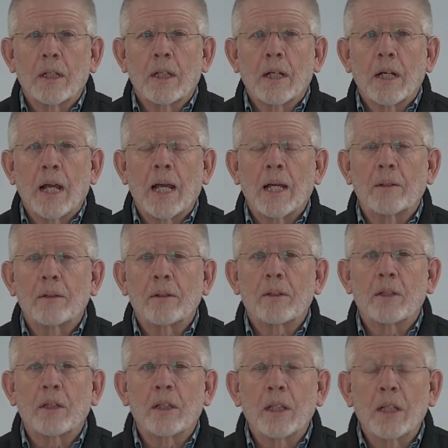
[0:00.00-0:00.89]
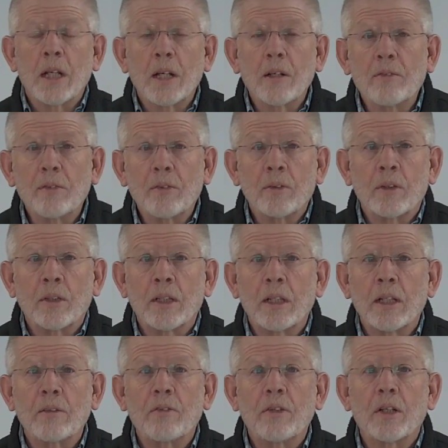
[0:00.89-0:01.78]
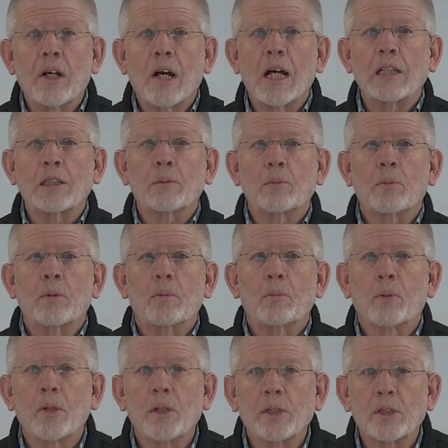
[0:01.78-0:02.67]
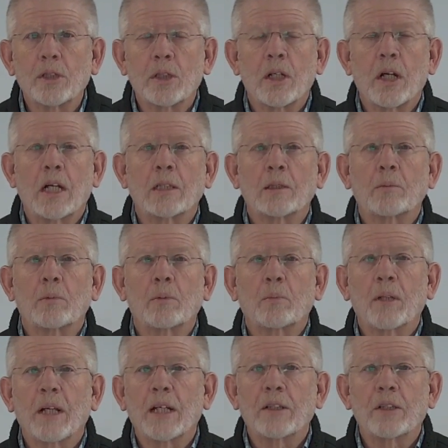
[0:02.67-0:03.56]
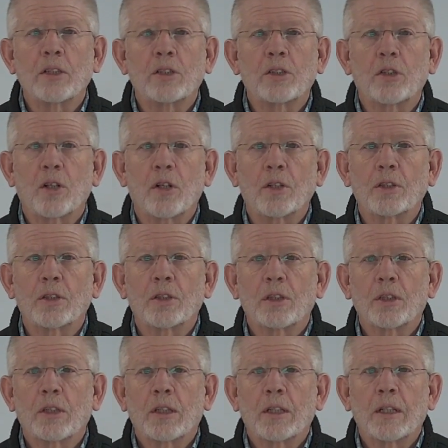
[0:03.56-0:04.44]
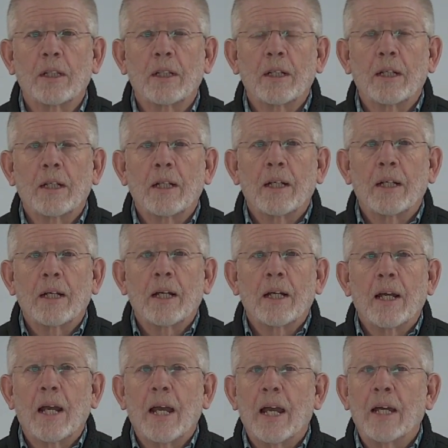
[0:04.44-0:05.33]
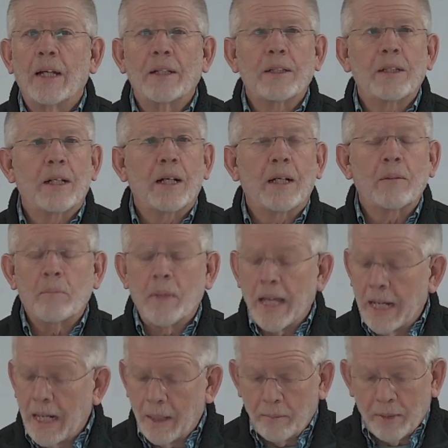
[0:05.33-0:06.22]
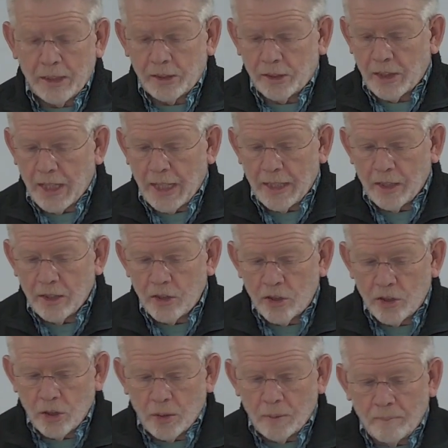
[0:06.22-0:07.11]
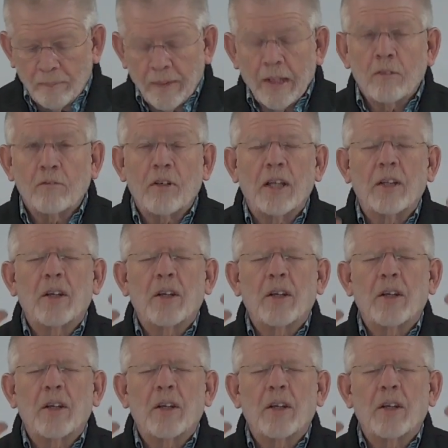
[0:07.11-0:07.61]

and live, live the gospel, preach the gospel, plant the church. And uh, man, I'm excited. So, Father,